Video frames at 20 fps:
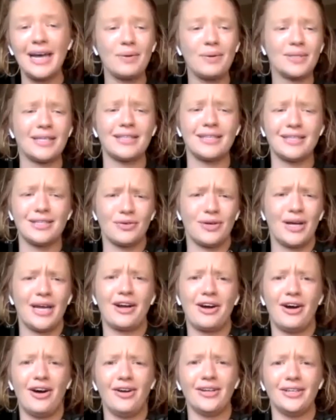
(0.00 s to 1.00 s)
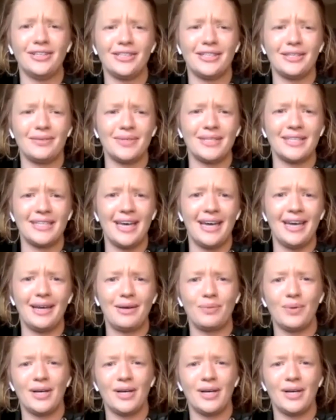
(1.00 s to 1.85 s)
I was at this great college that was like,